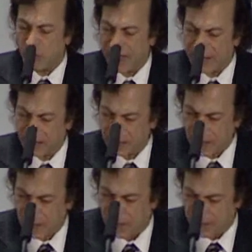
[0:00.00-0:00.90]

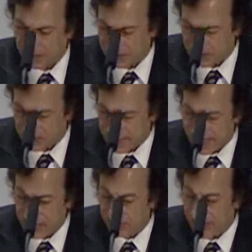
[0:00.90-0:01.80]
pedal,
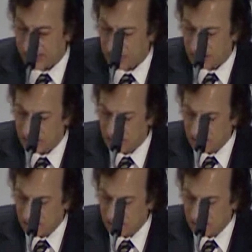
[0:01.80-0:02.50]
sustaining pedal,